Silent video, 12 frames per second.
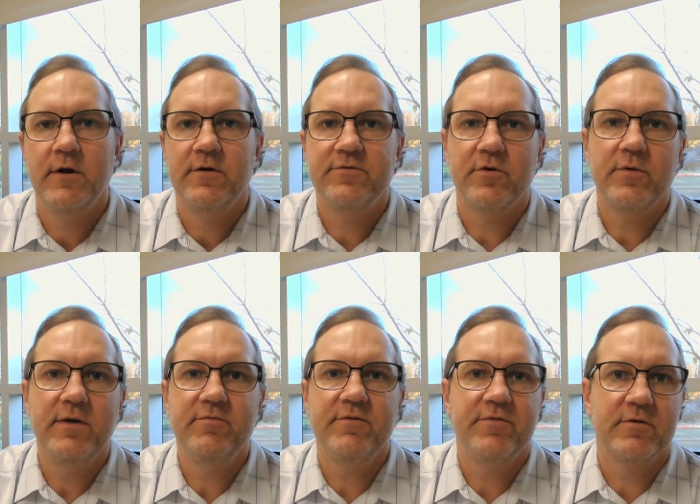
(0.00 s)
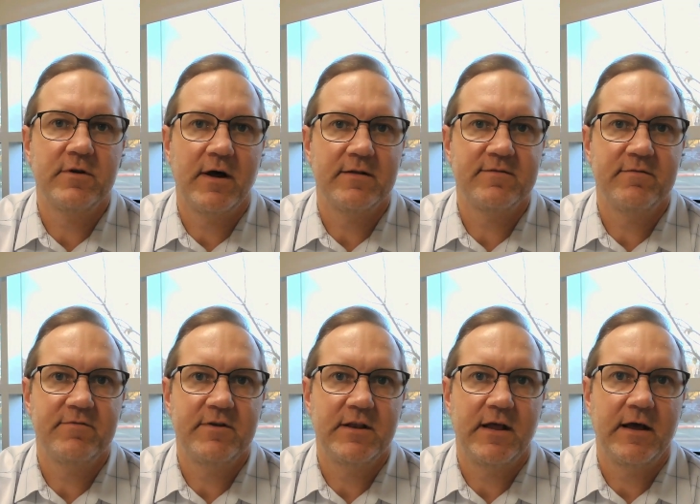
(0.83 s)
So even if you're not
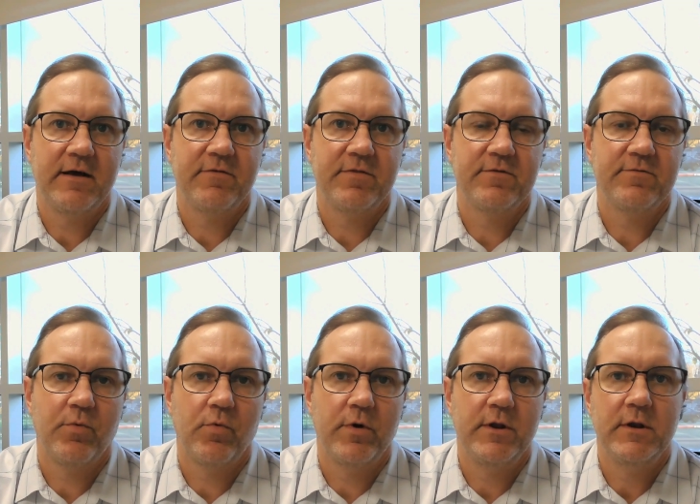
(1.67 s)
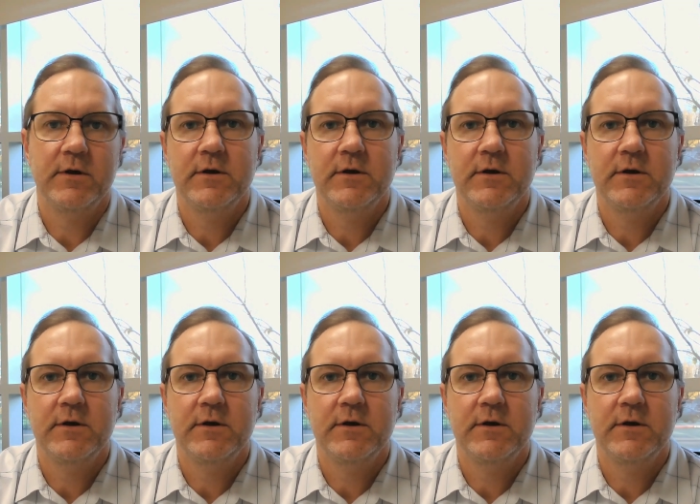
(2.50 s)
70 and a half at this point